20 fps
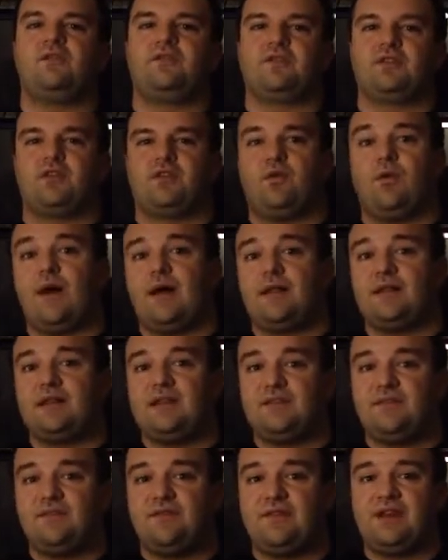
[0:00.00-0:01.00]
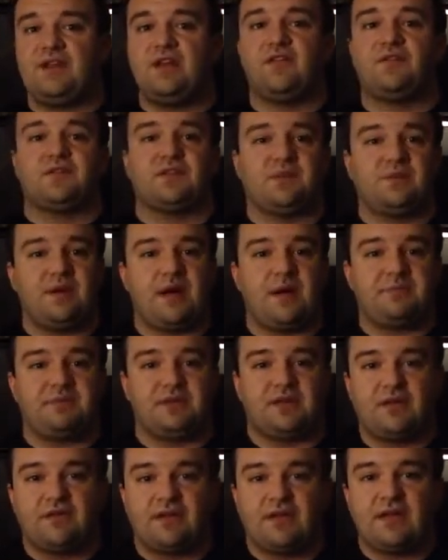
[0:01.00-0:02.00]
for the quality of the video, for the
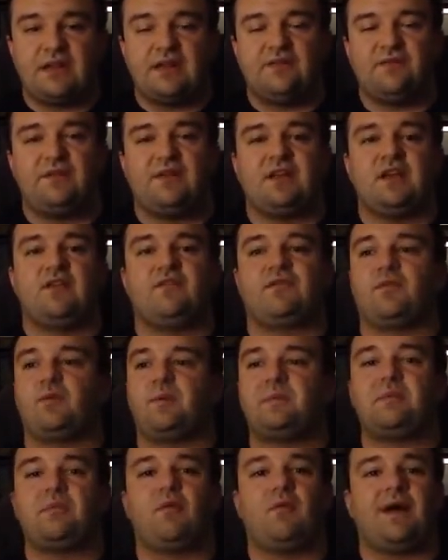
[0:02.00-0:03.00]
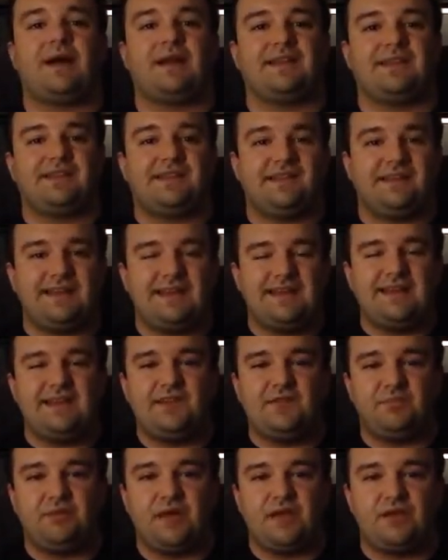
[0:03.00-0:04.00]
popularity of the video, for when people want to see
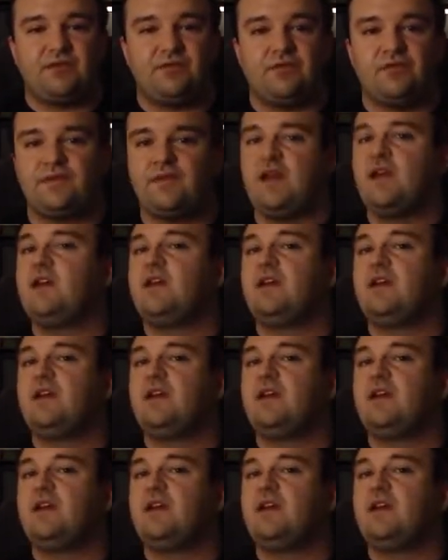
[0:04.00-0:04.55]
these playthroughs,